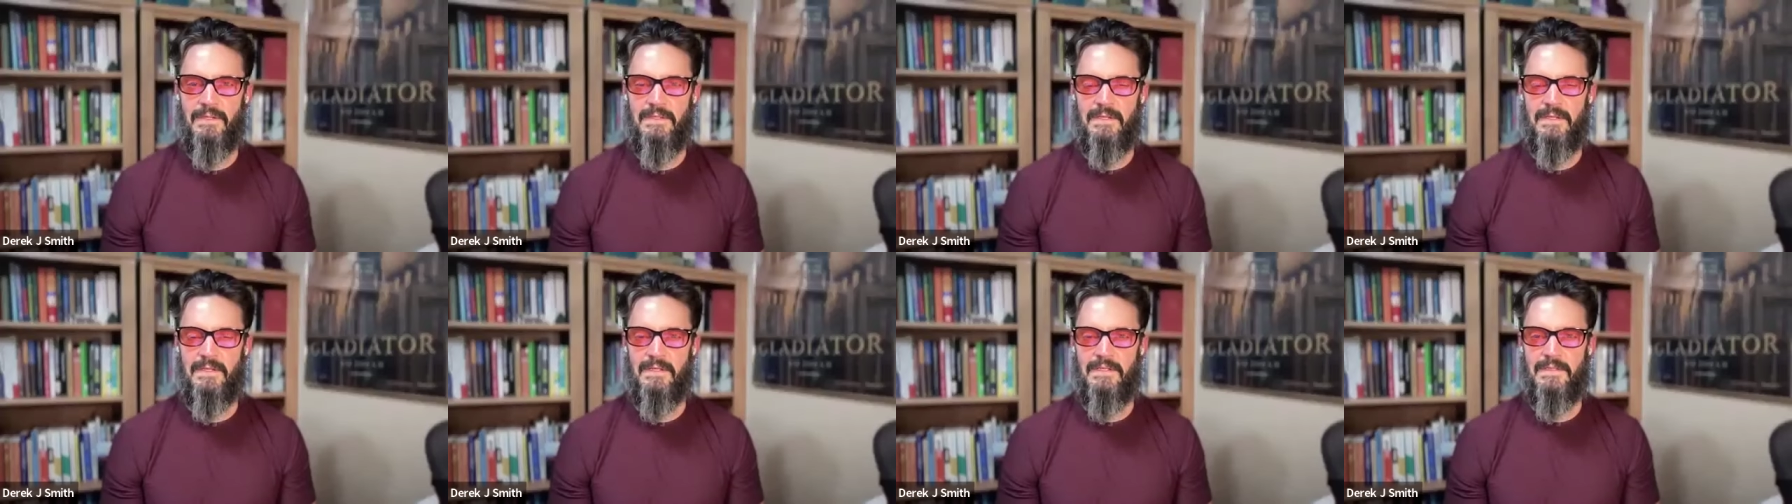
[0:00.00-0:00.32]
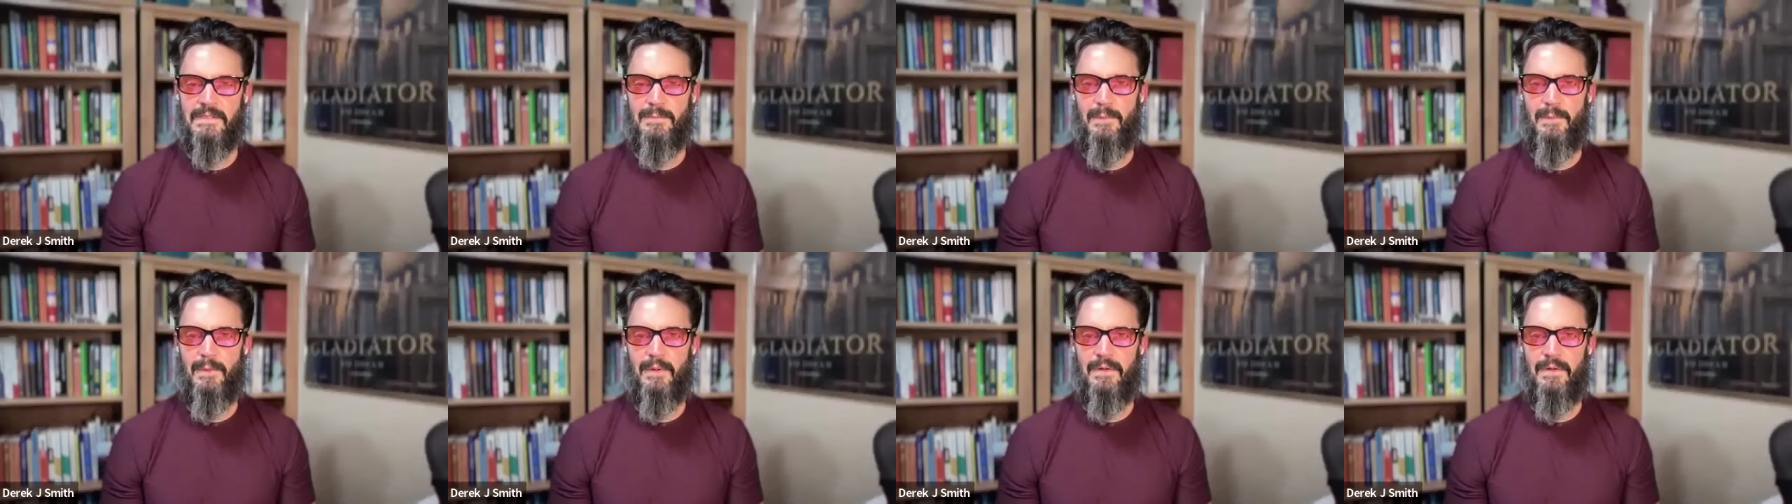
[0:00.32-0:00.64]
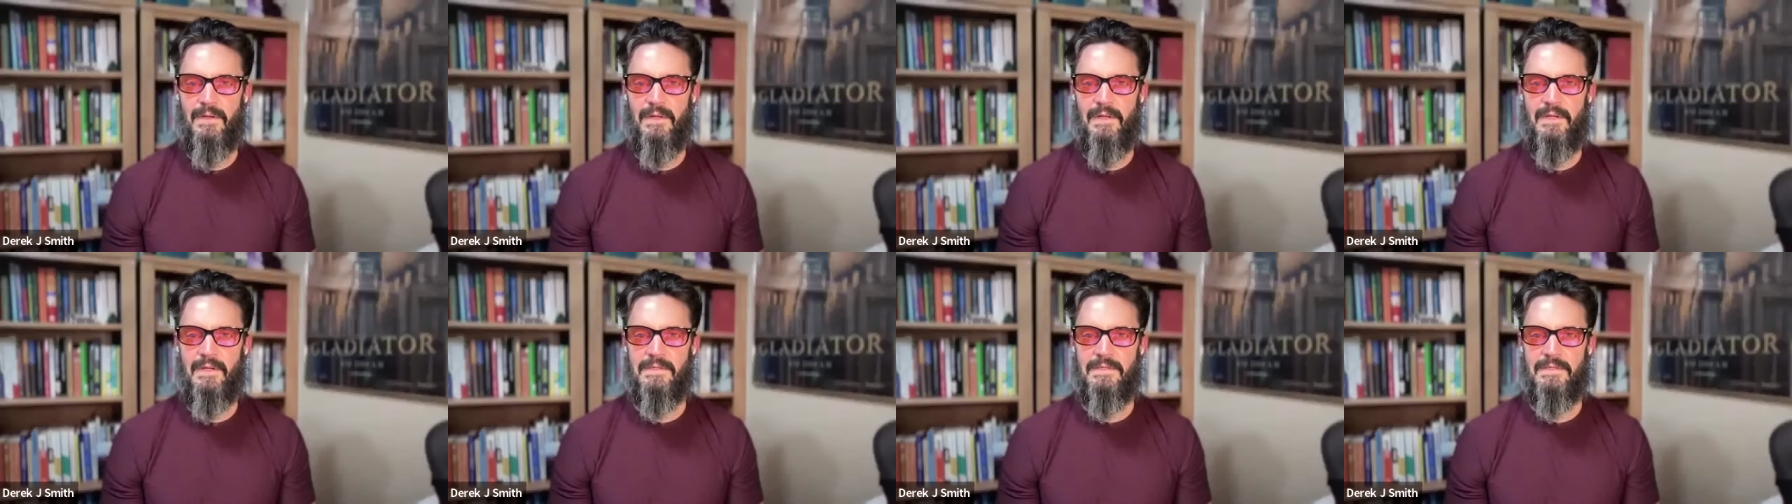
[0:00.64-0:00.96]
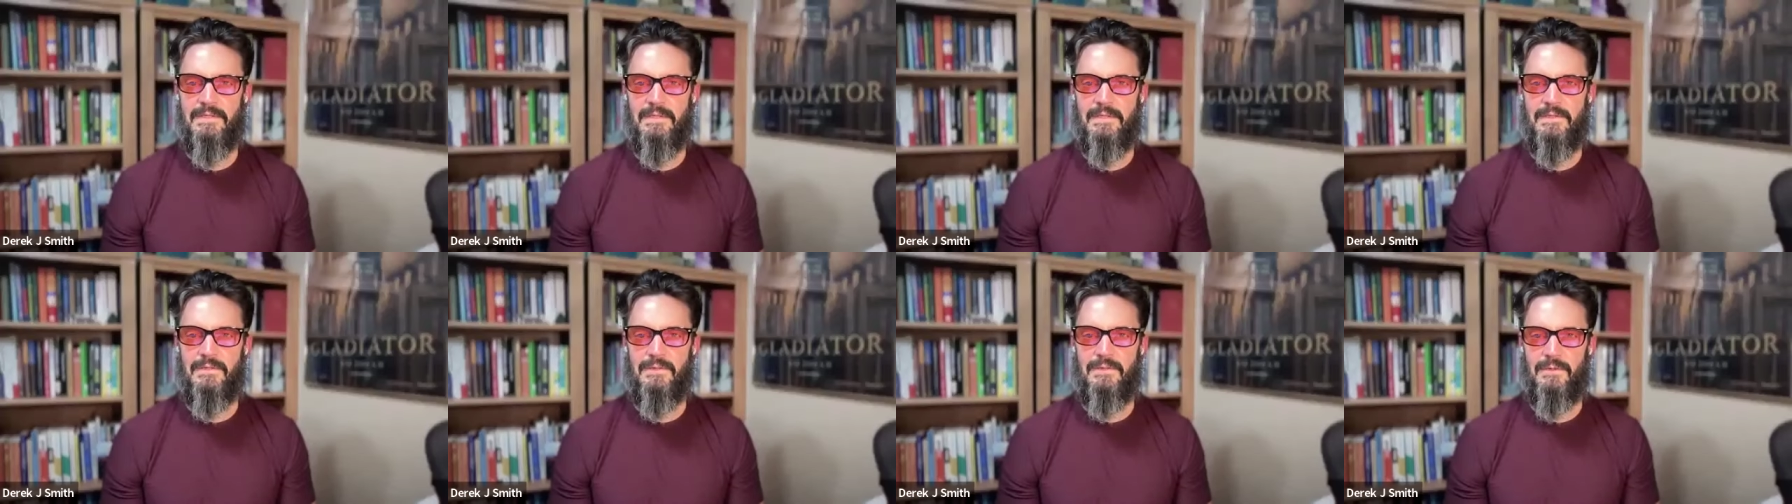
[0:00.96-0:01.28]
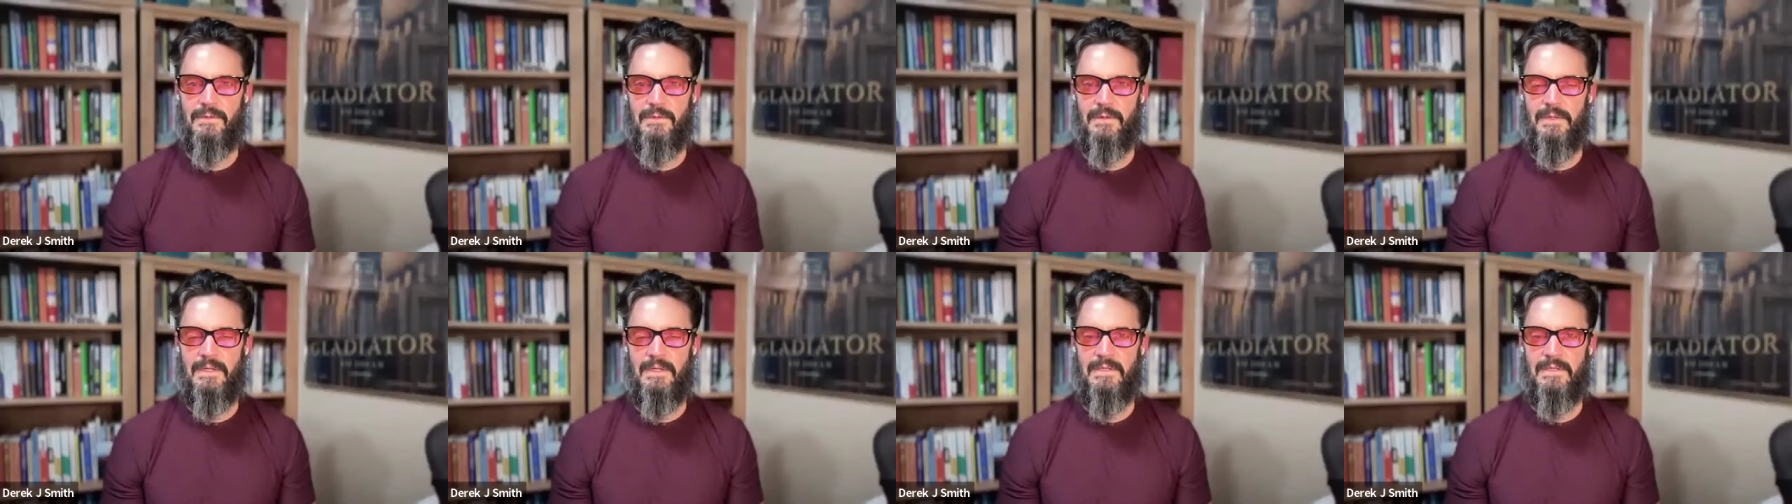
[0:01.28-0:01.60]
Like, to experience the
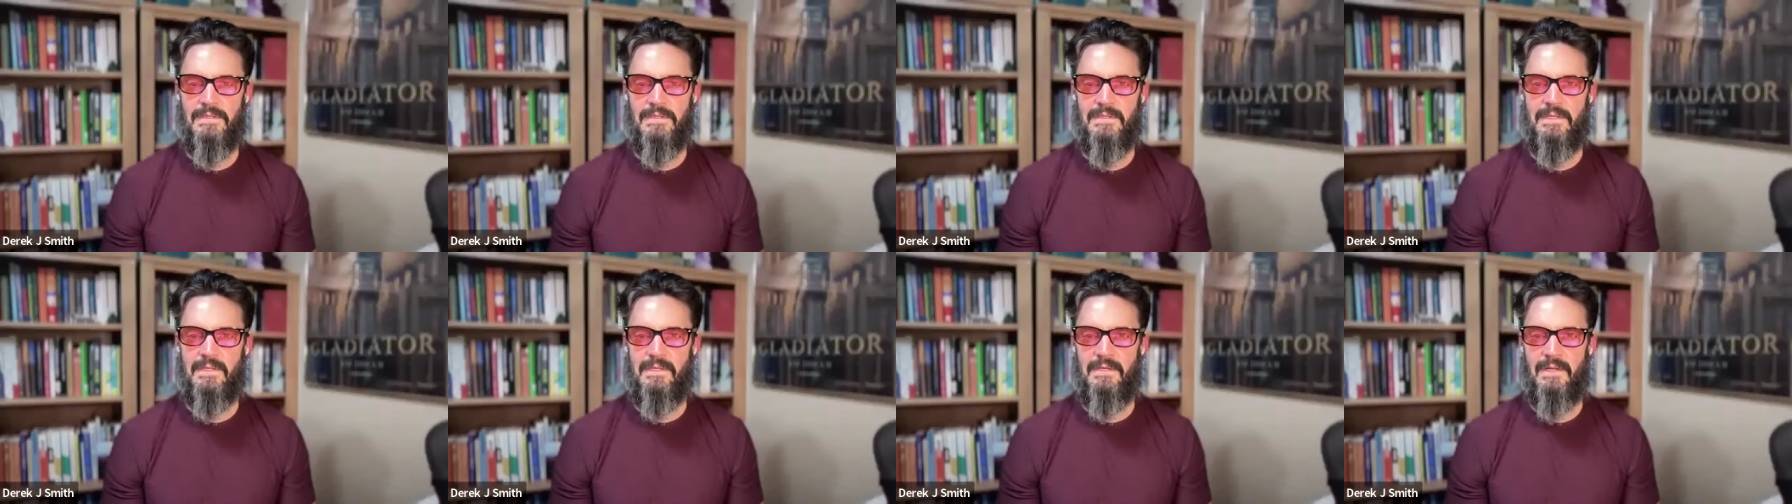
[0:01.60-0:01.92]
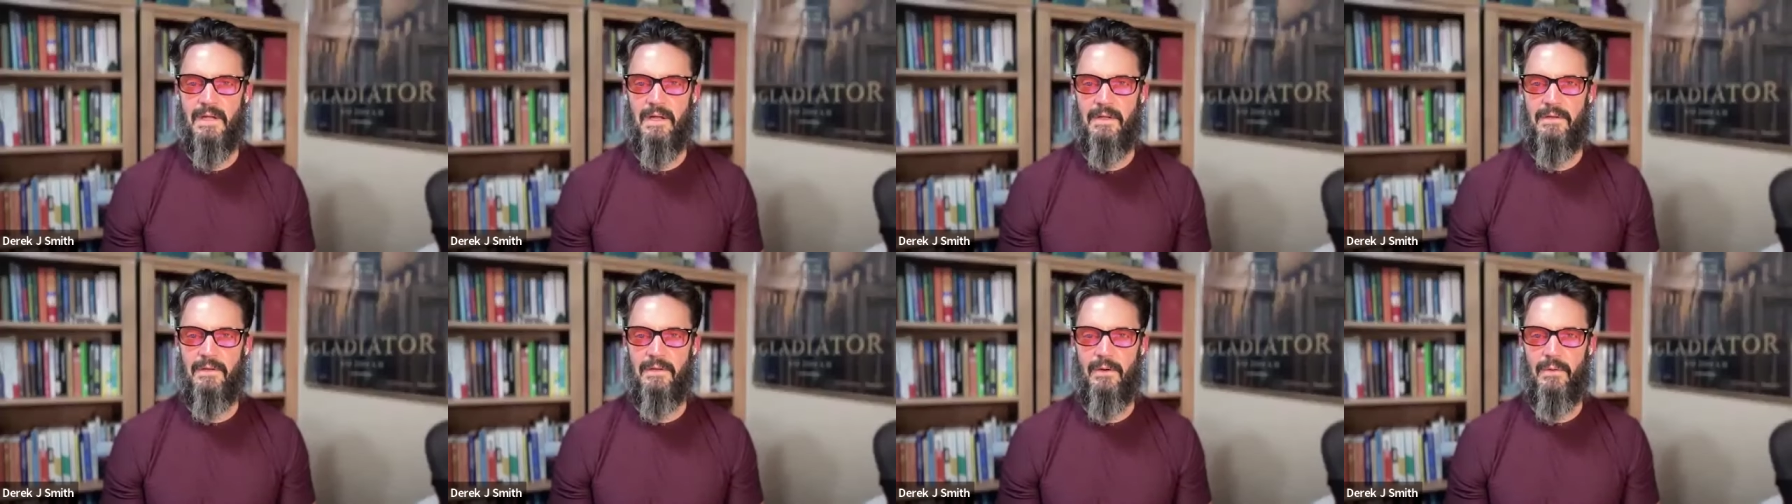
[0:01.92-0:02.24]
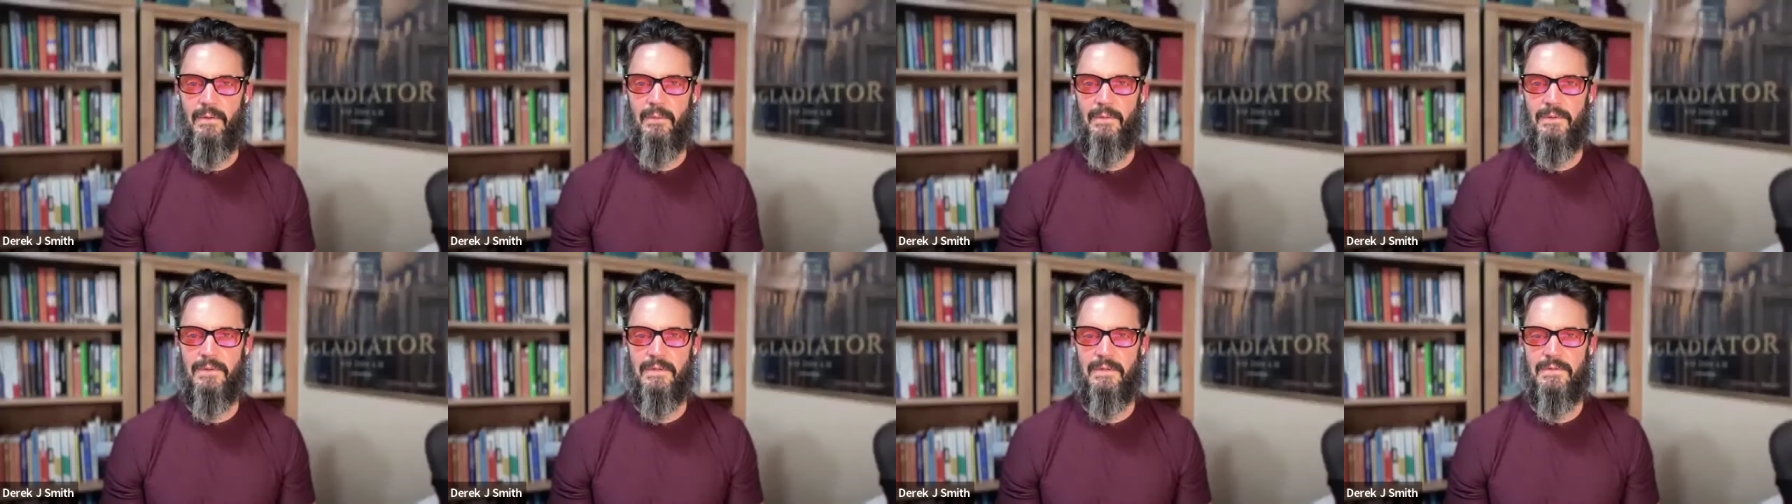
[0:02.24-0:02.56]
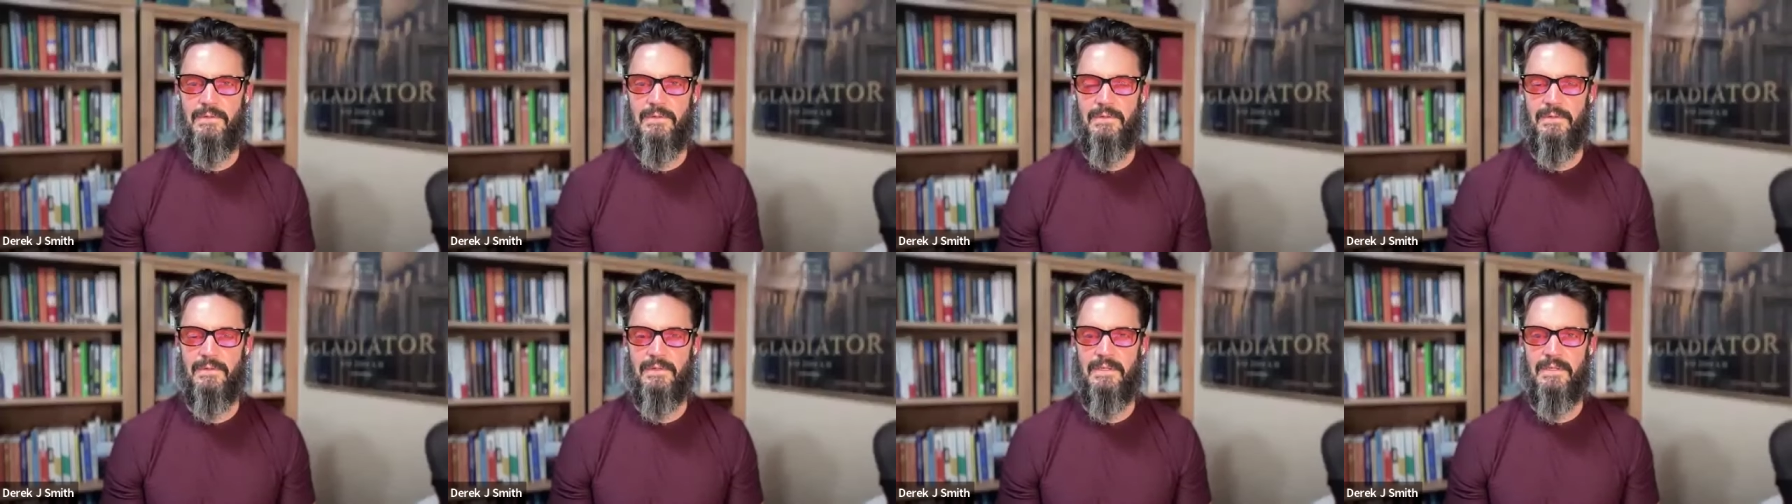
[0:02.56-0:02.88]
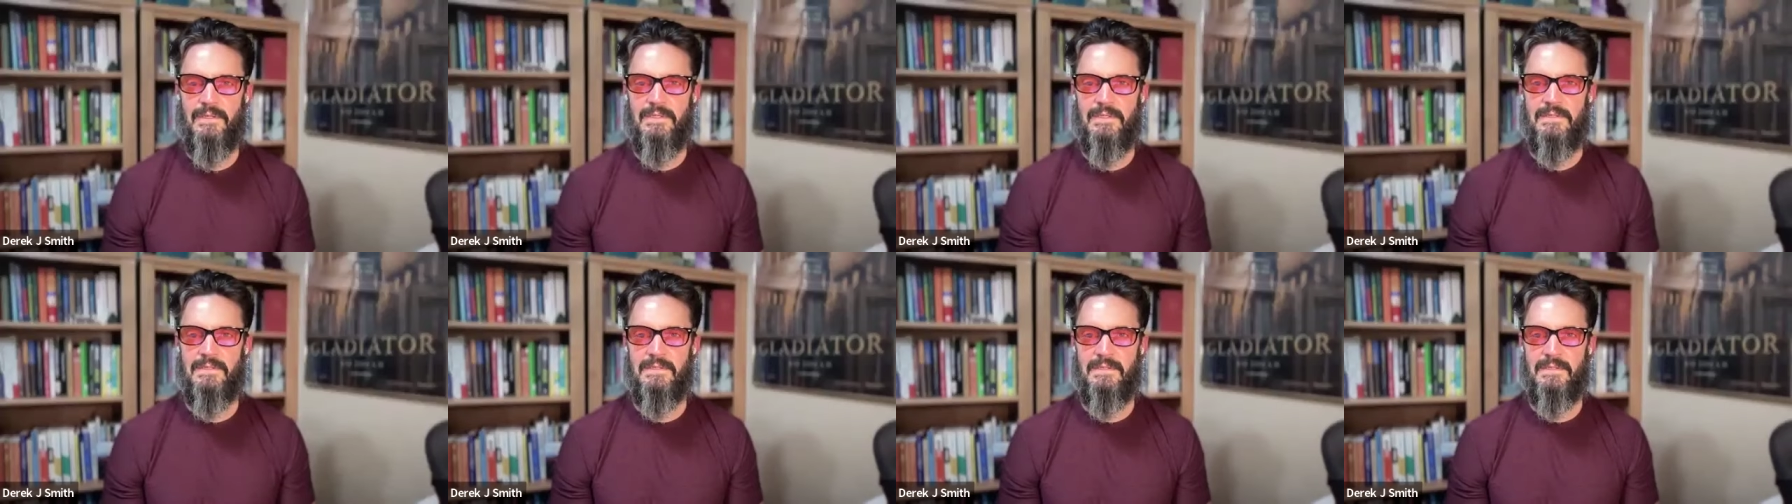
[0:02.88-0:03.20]
tree is to not know what the
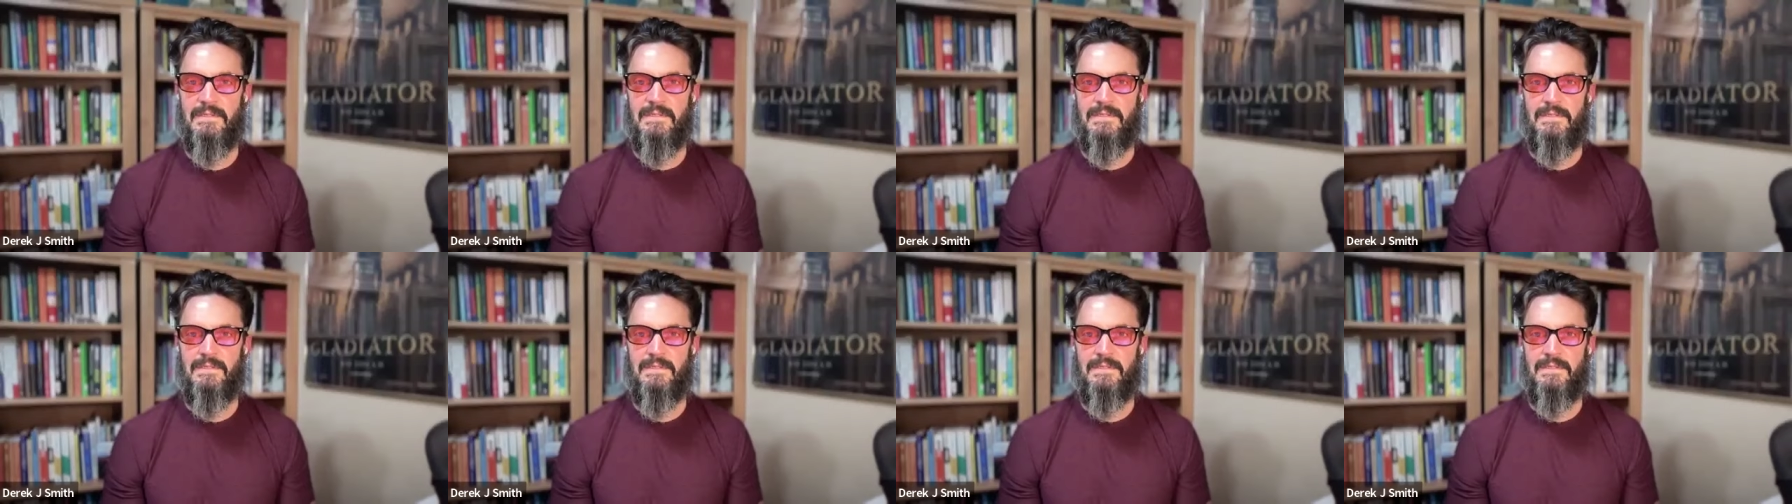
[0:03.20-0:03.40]
tree is.